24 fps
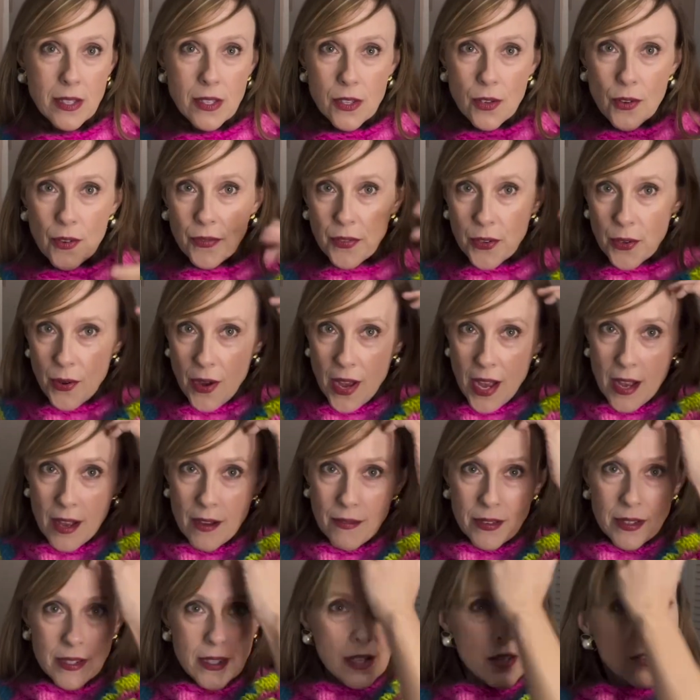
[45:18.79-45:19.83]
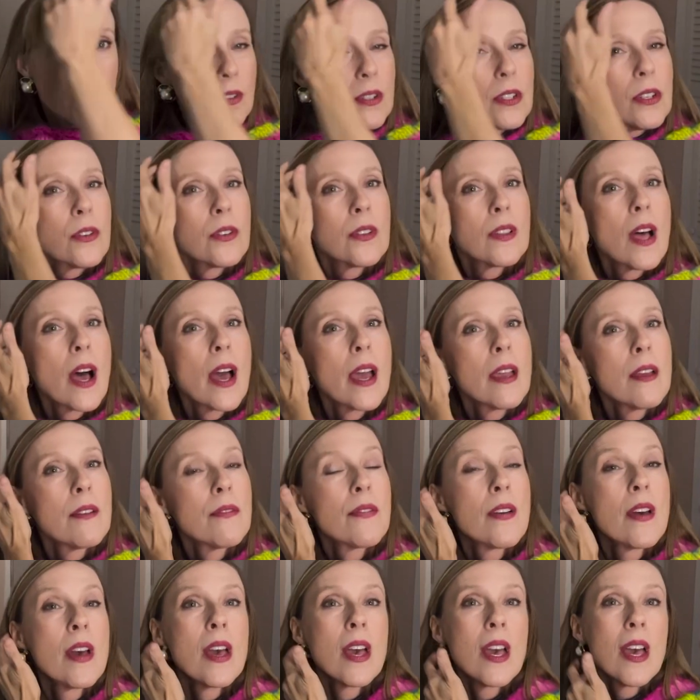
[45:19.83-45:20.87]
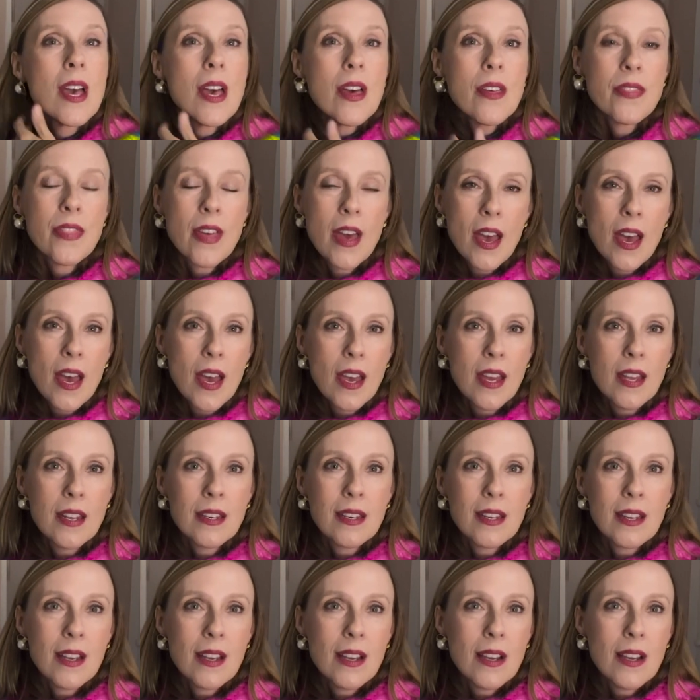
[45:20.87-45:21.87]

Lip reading: So, if you have a knitter in your life that,